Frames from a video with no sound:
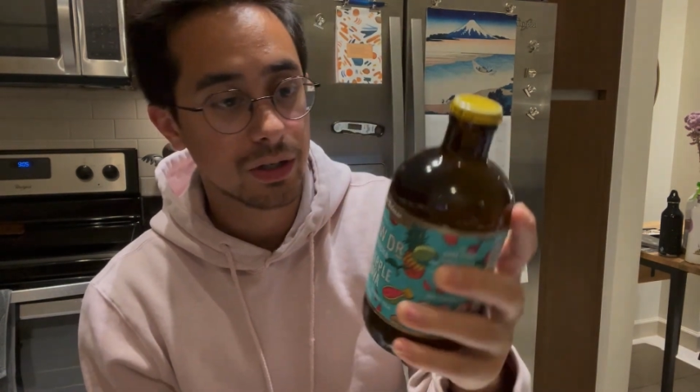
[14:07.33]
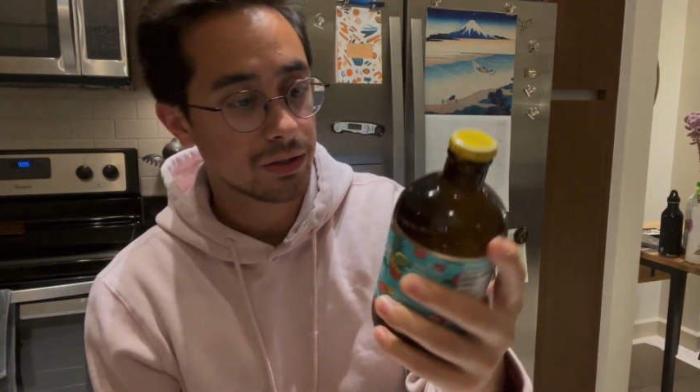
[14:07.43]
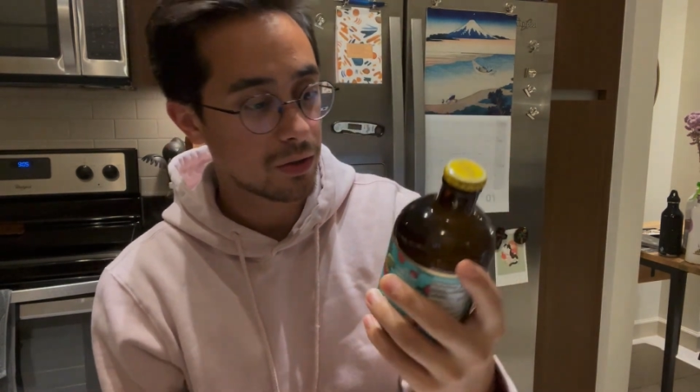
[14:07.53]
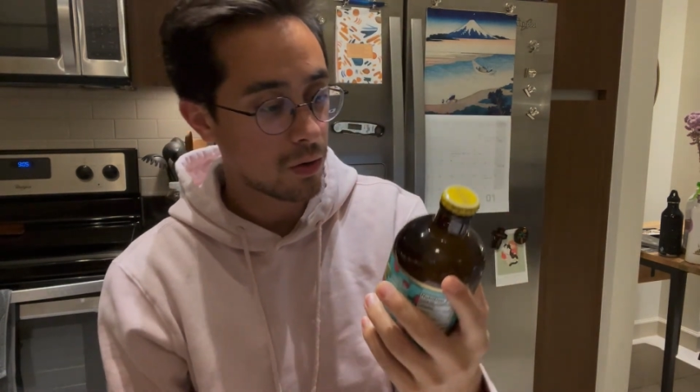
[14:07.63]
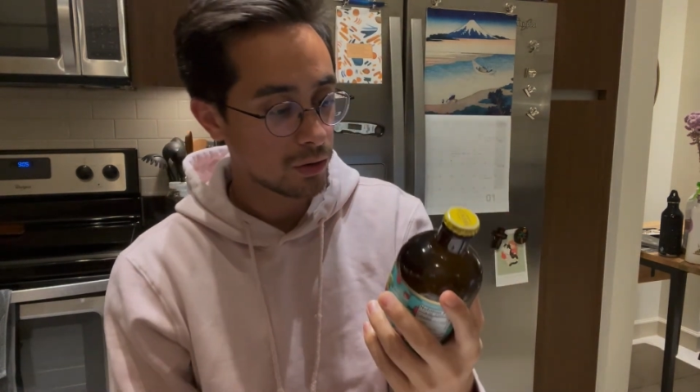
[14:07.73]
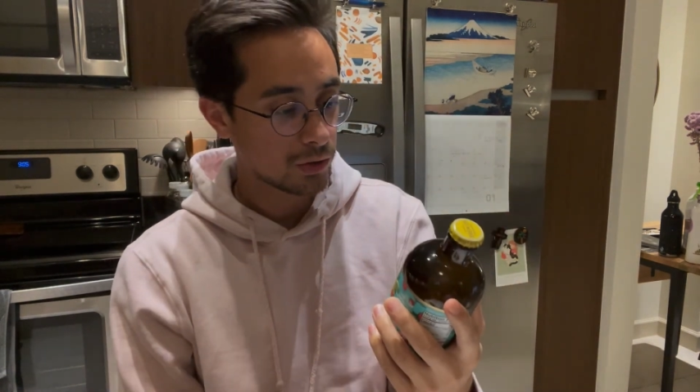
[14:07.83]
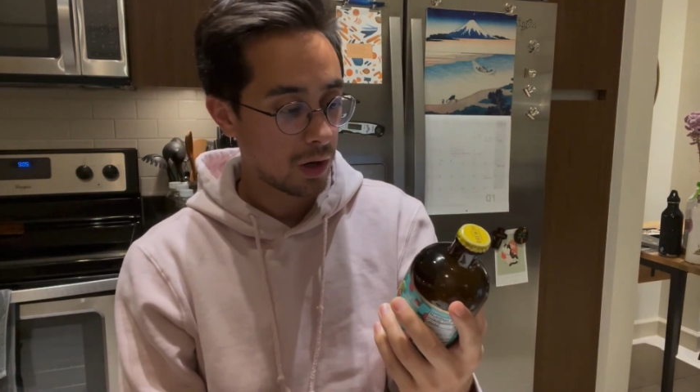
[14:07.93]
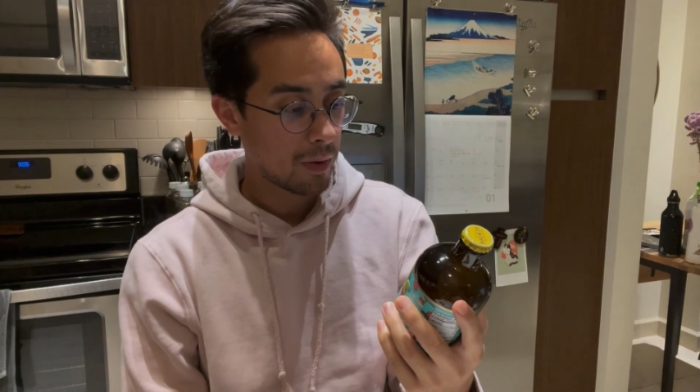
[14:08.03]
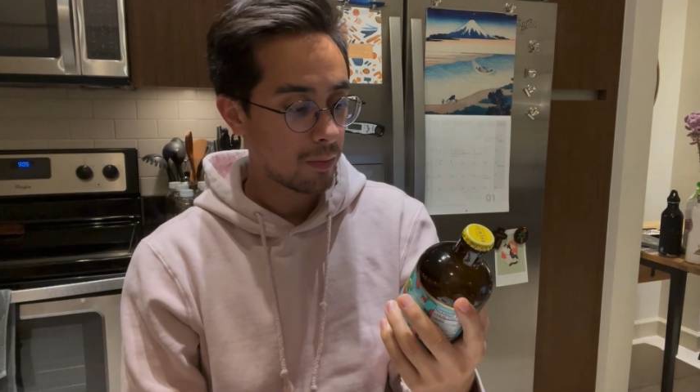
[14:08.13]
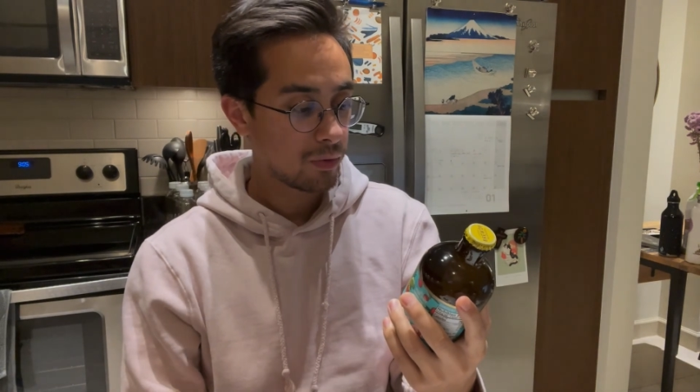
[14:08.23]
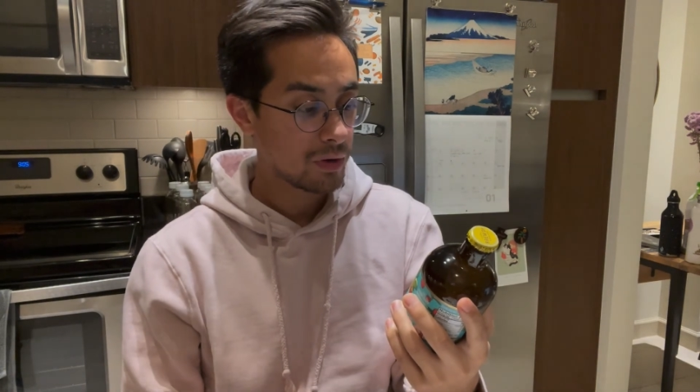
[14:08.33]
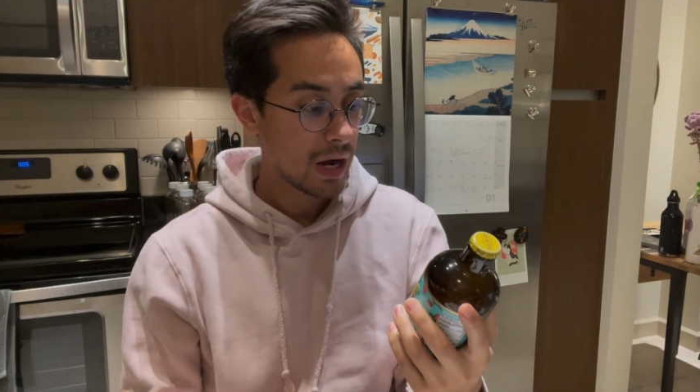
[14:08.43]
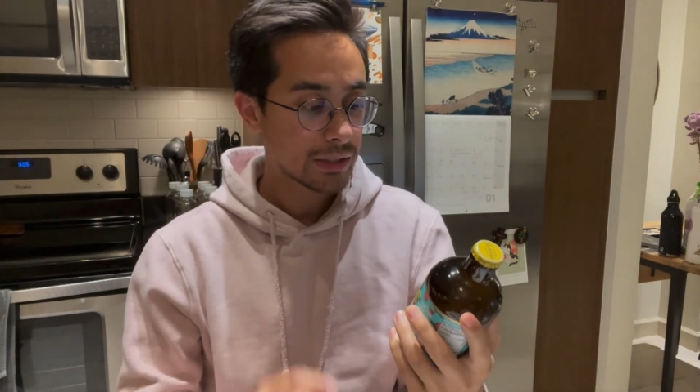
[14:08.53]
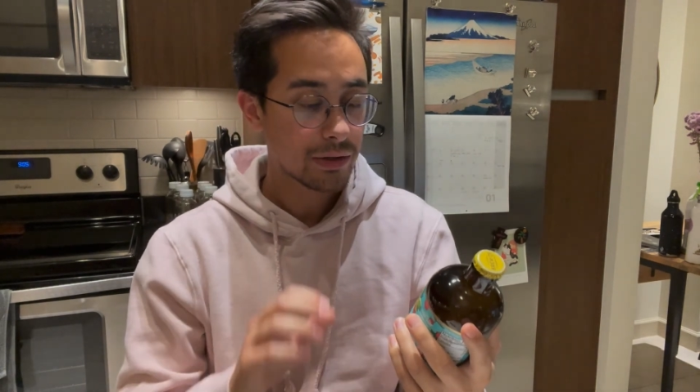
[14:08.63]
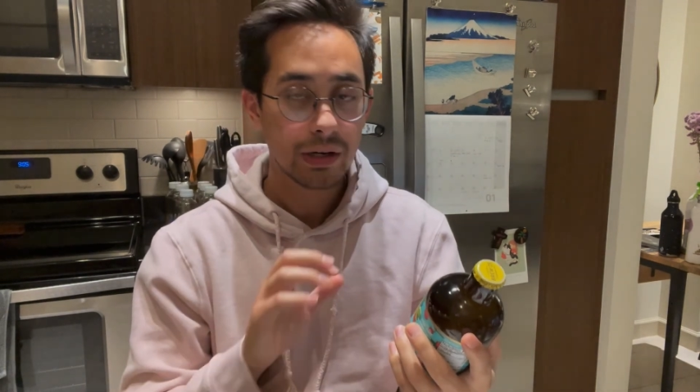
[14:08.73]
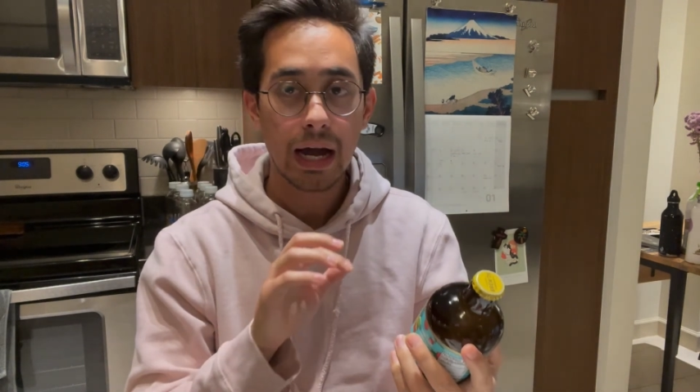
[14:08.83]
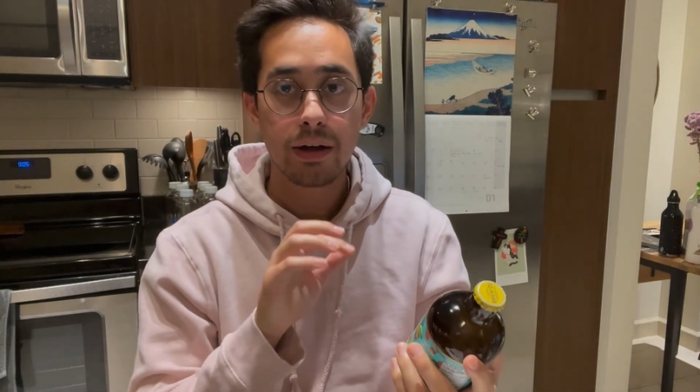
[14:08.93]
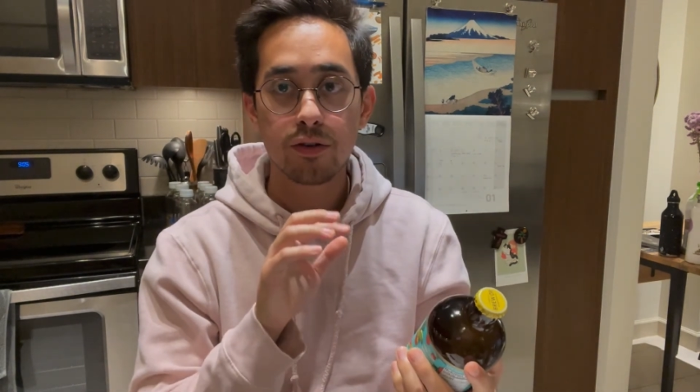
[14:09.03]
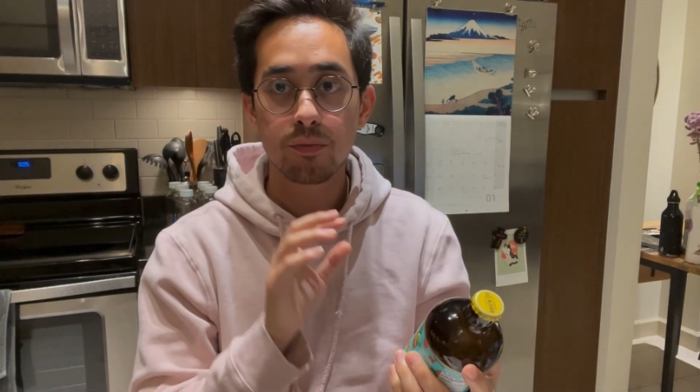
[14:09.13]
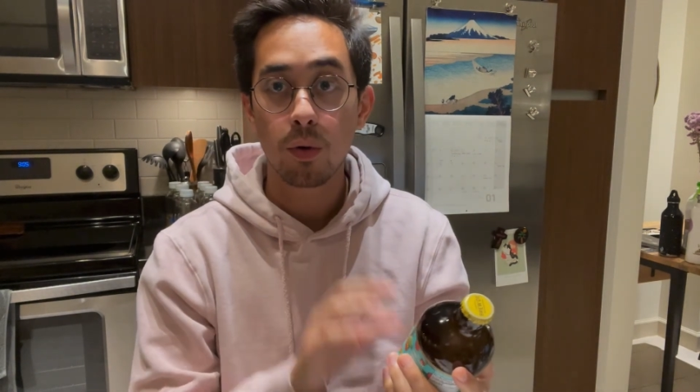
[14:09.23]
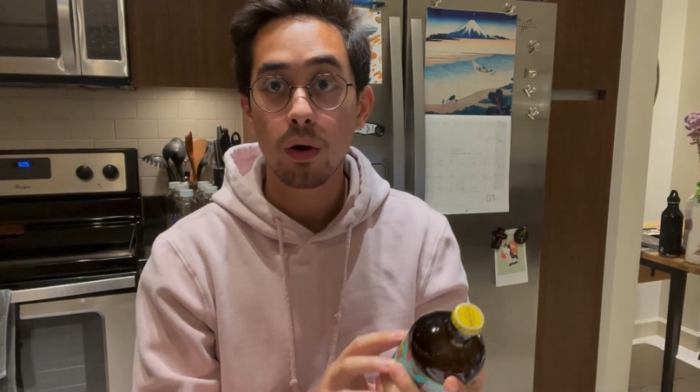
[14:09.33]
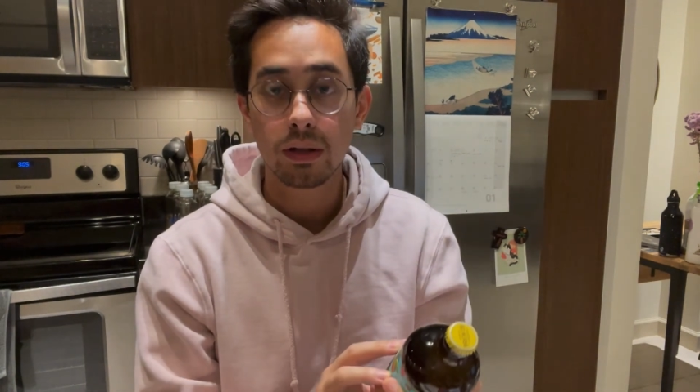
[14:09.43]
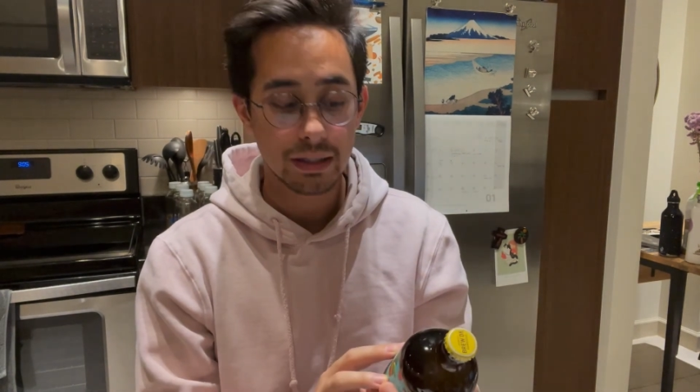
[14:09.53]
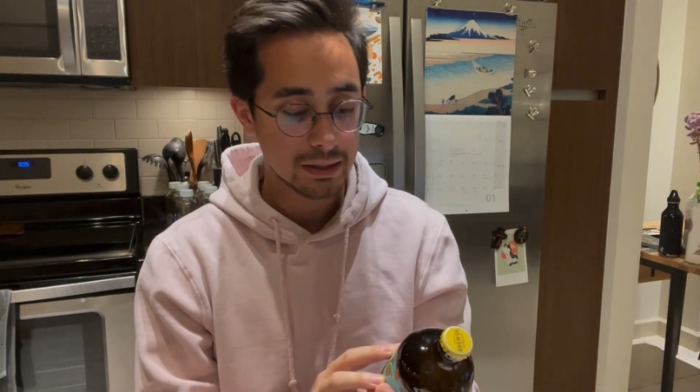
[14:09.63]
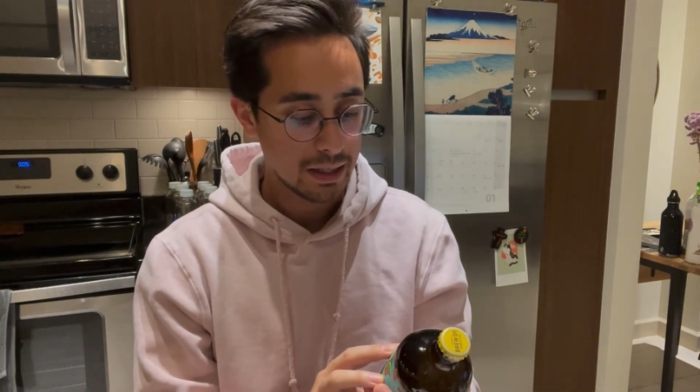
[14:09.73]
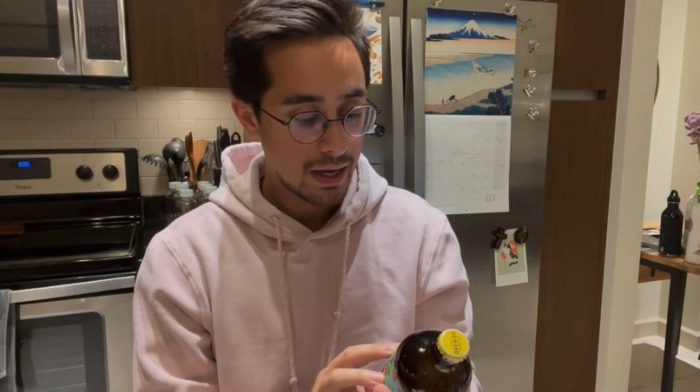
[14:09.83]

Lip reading: So a cool story about Brew Doctor, they're out of Portland,